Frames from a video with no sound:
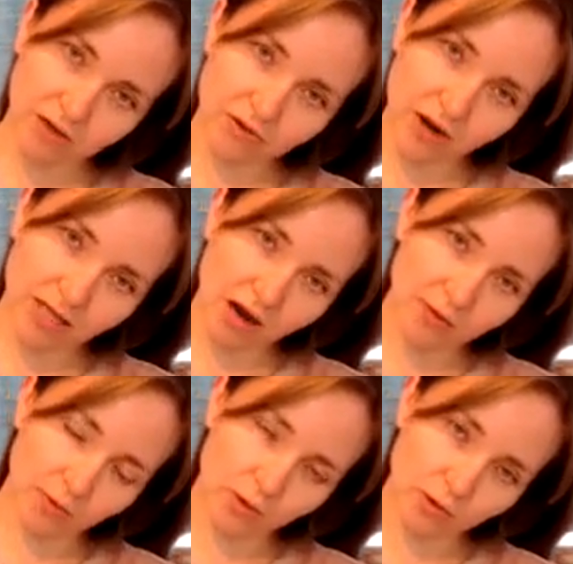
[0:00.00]
Right
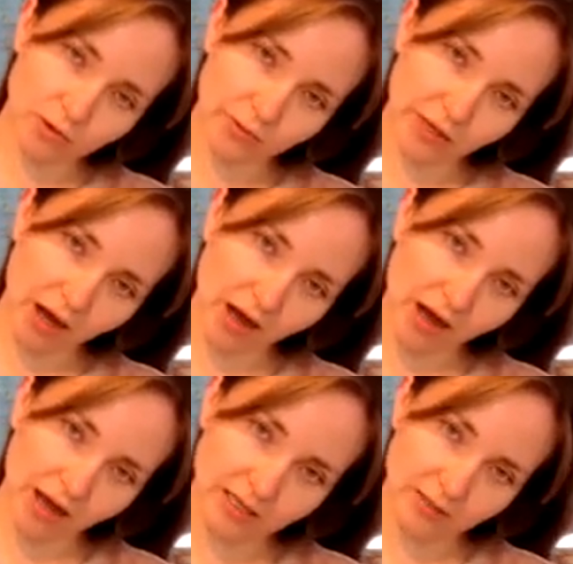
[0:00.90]
arm goes
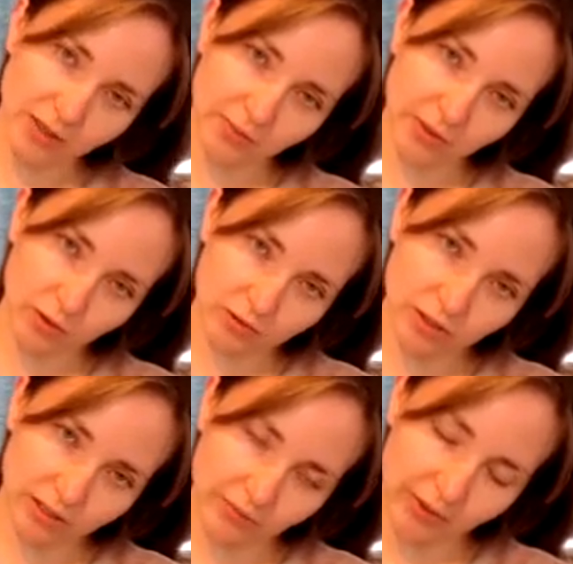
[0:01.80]
behind, maybe
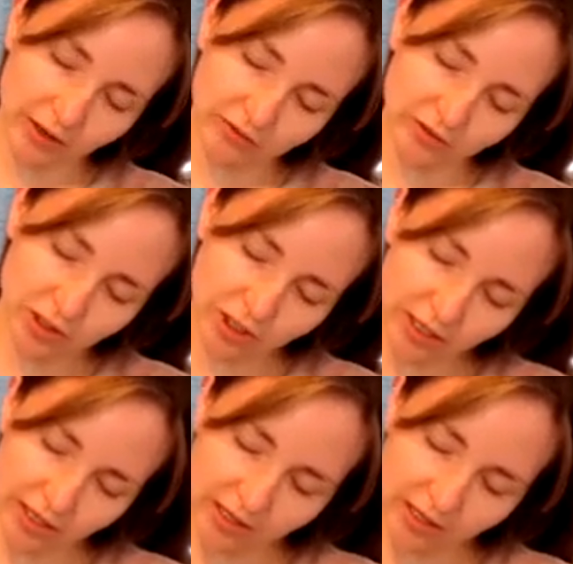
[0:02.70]
holding the back of the chair,